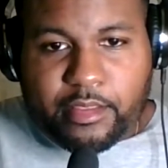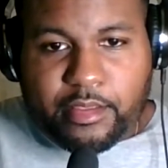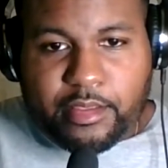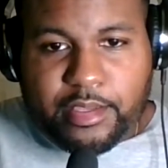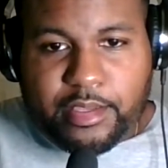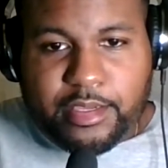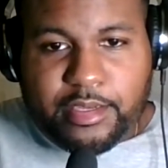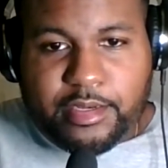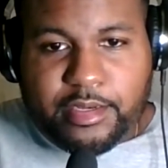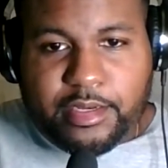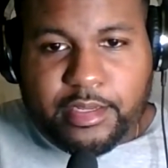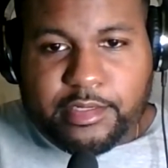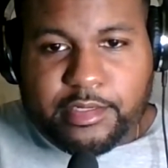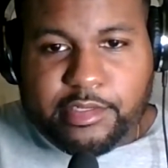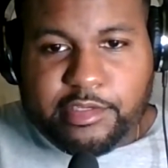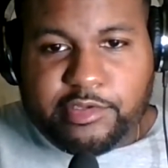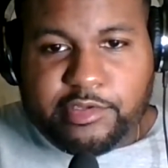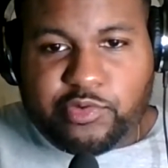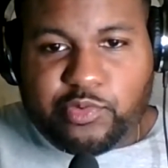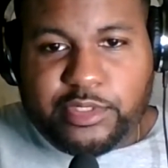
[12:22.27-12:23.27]
in
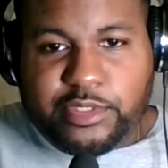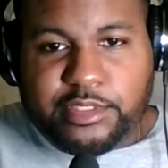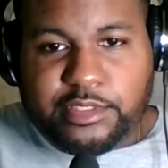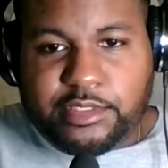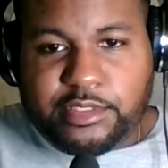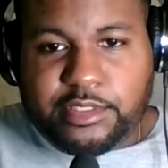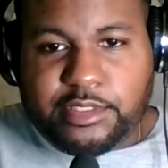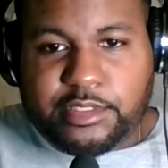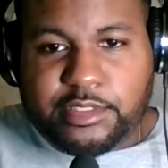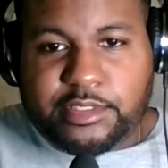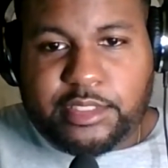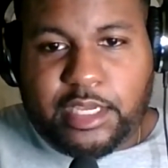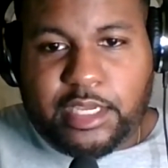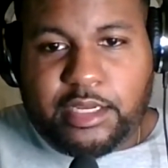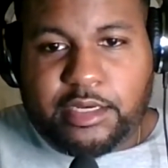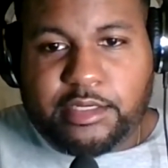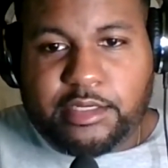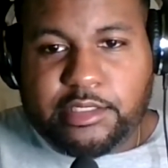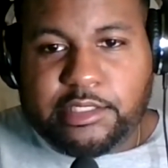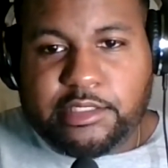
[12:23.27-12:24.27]
1926,
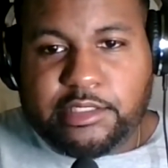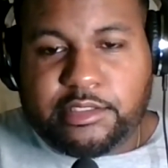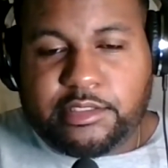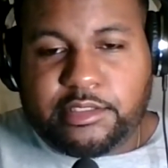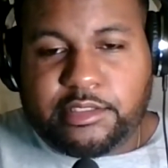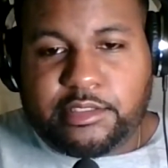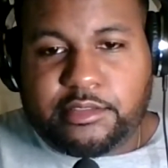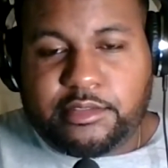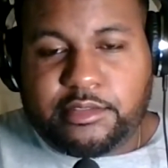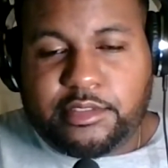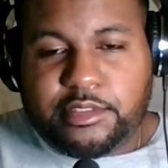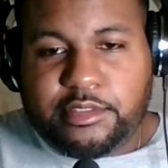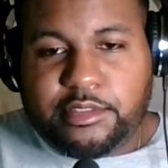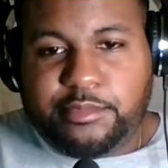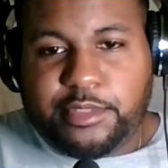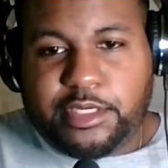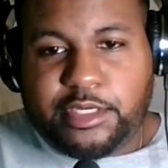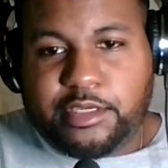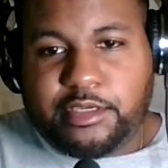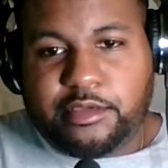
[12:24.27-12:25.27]
and he
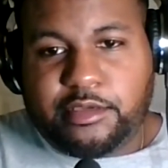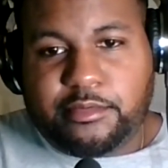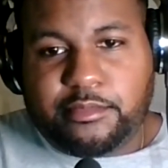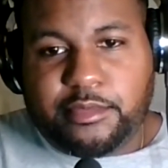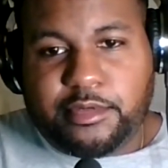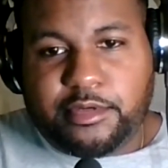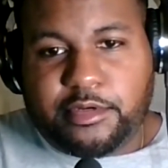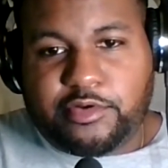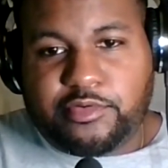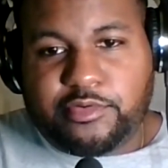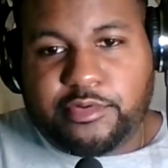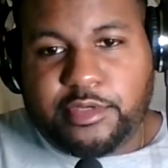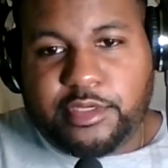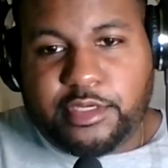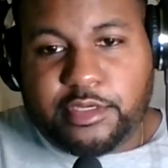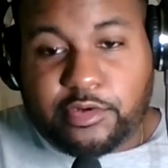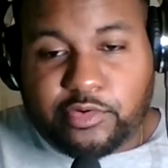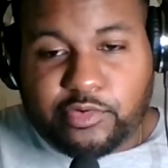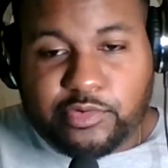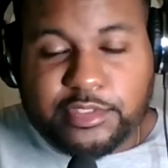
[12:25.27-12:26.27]
became
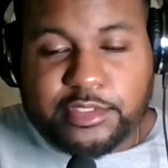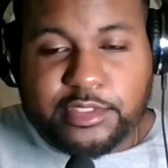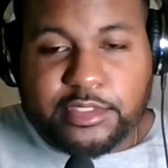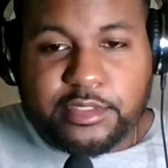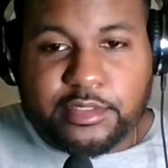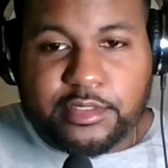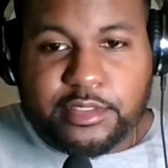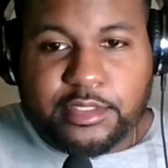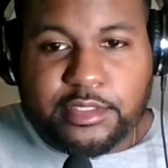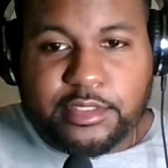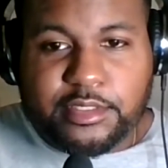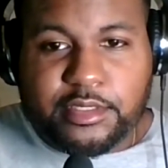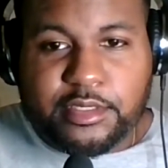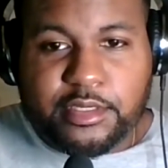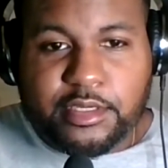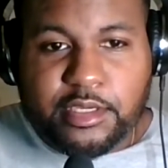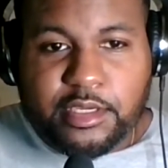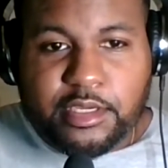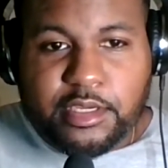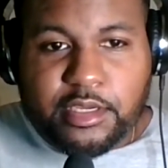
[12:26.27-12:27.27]
increasingly
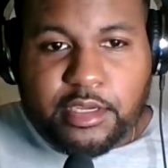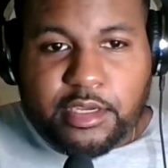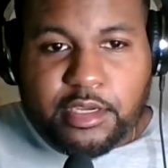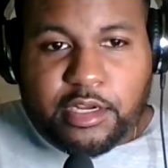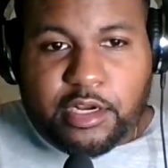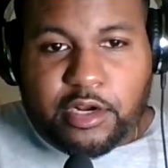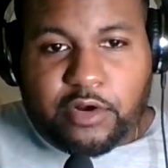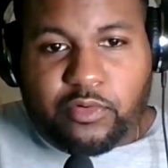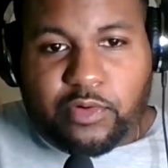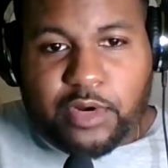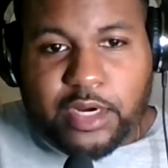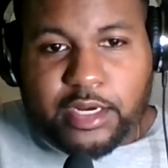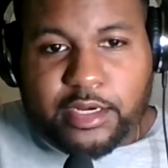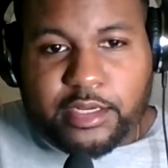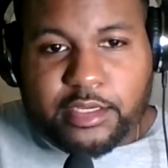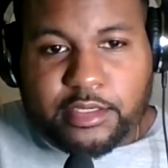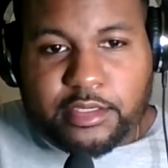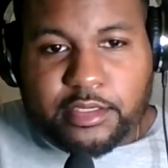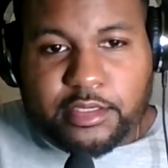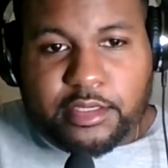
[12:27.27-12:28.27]

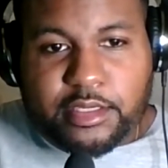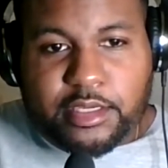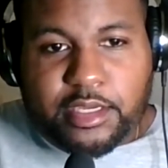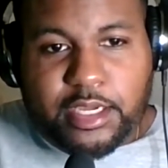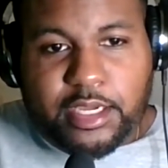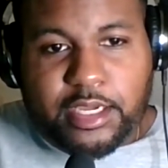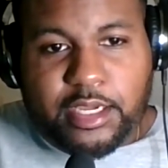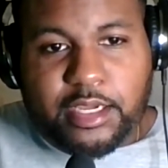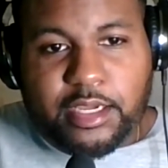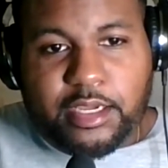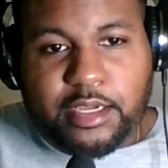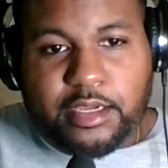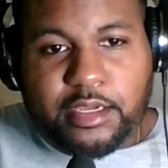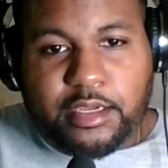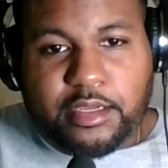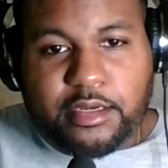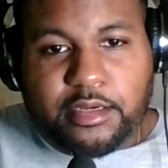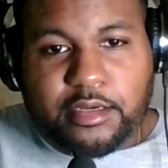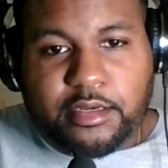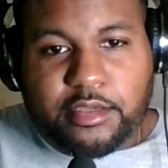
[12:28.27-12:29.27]
erratic,
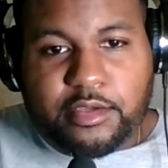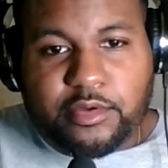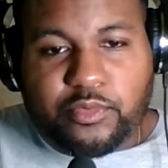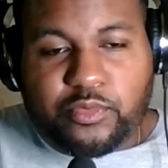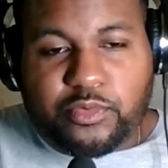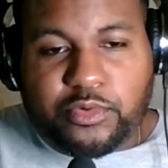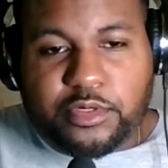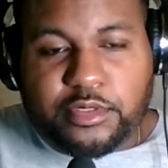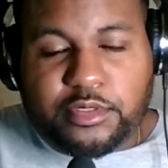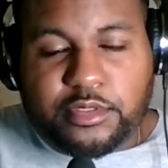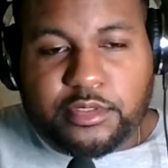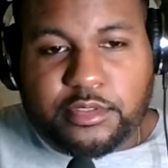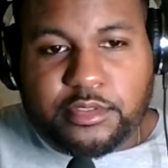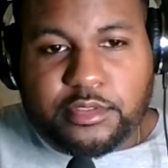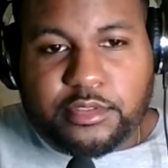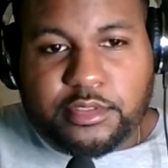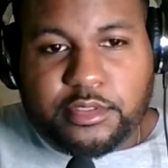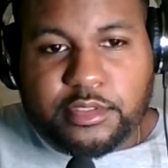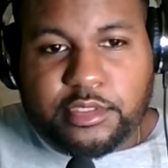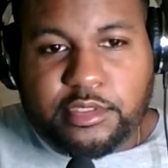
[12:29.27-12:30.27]
and it
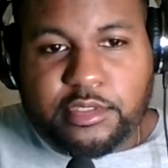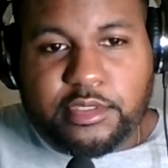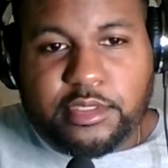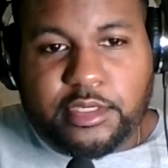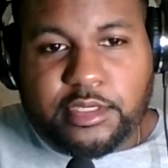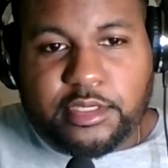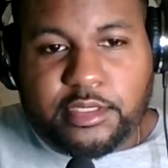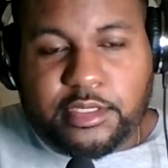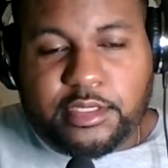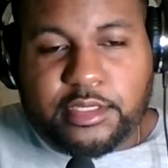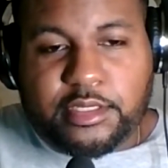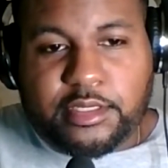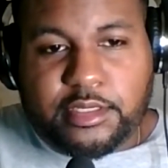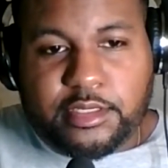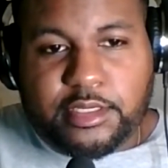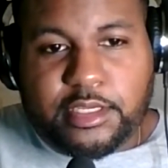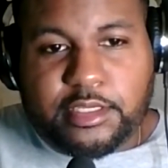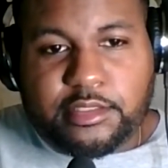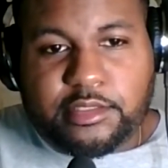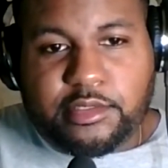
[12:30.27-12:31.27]

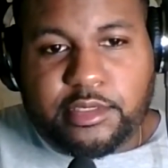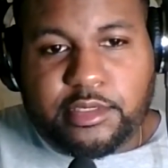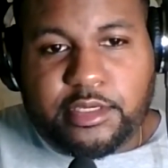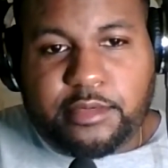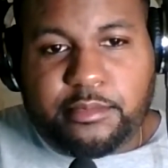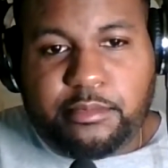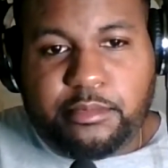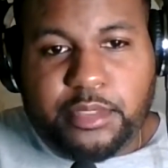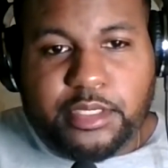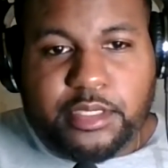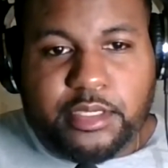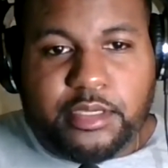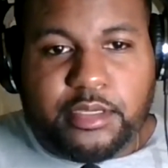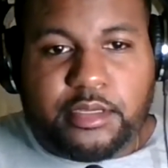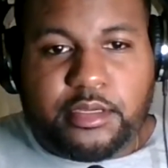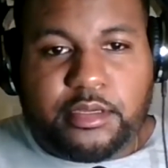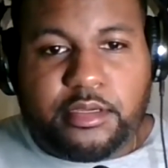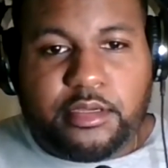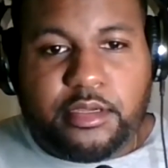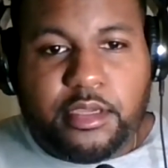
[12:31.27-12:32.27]
led to him
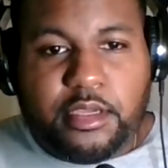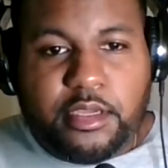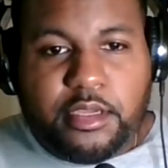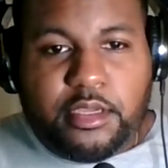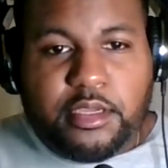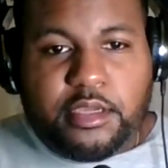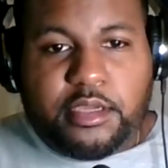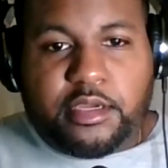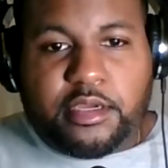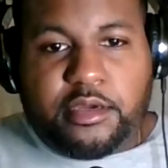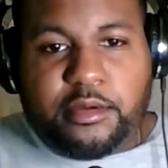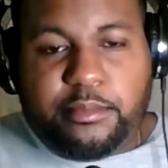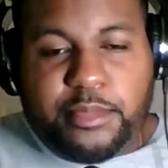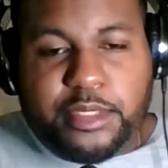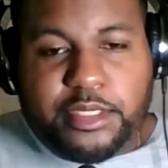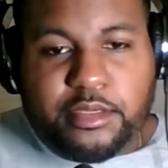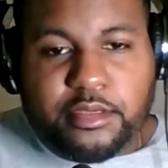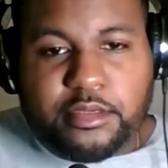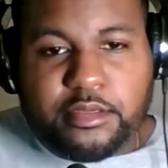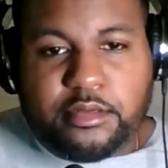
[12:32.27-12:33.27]
being
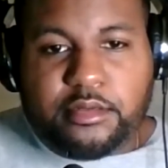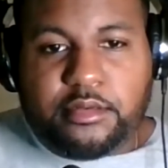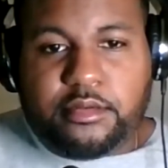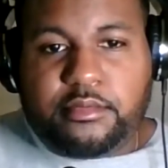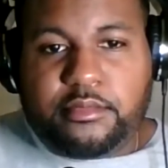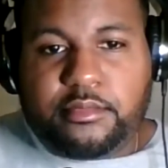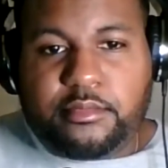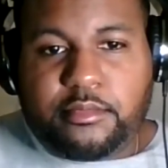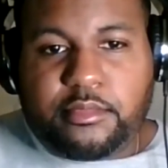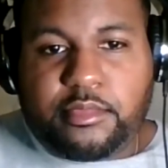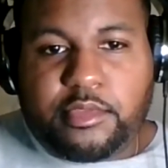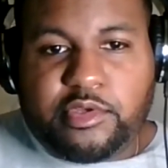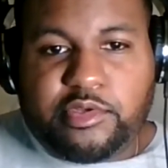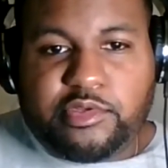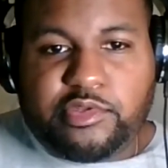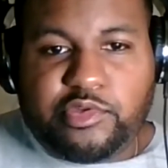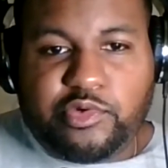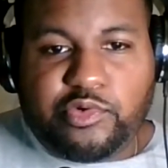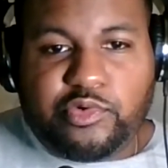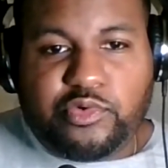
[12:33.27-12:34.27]
committed
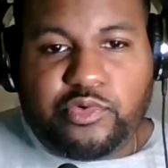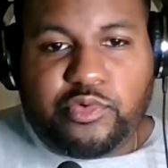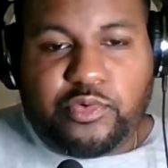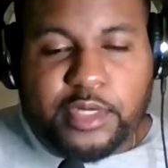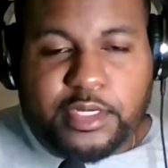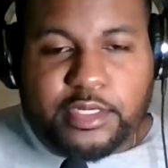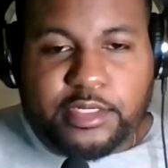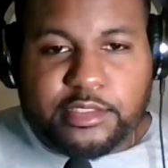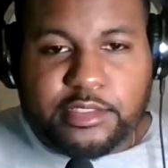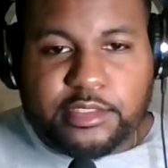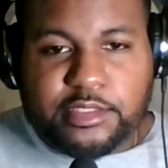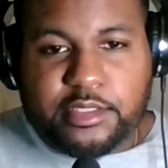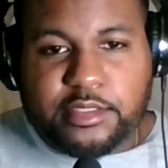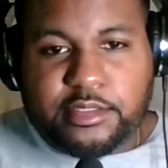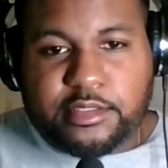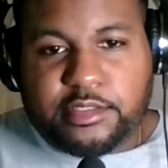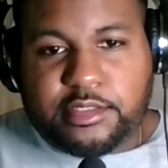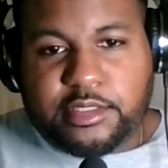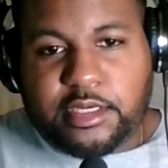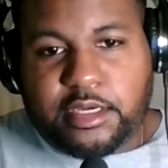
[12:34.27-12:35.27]
to an insane
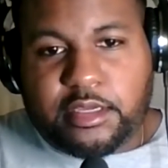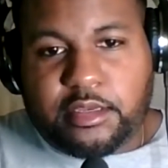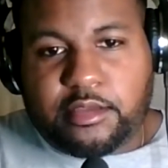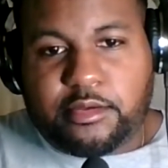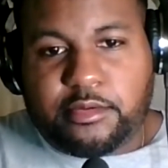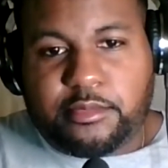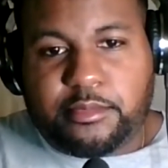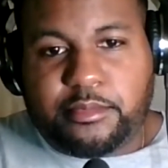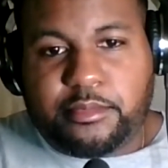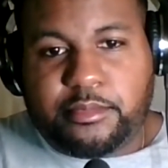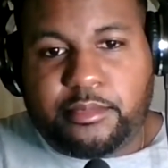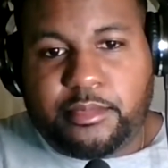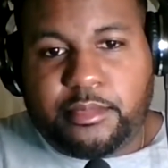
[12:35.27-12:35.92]
asylum